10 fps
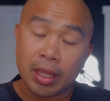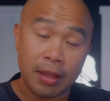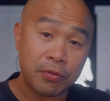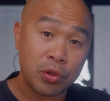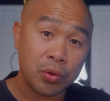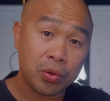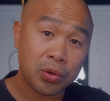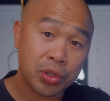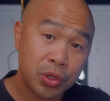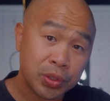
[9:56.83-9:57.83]
If
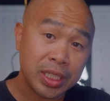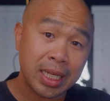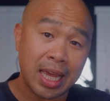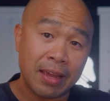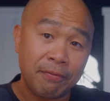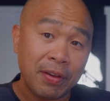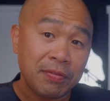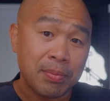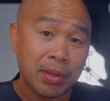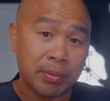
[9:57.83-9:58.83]
you're using a
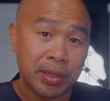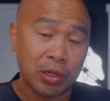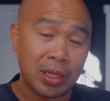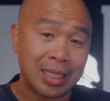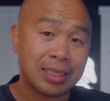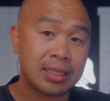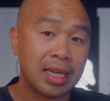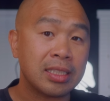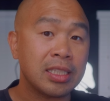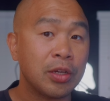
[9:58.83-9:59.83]
fifty millimeter lens,
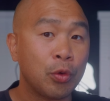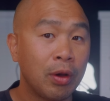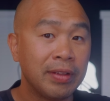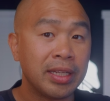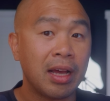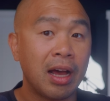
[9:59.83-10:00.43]
that's the equivalent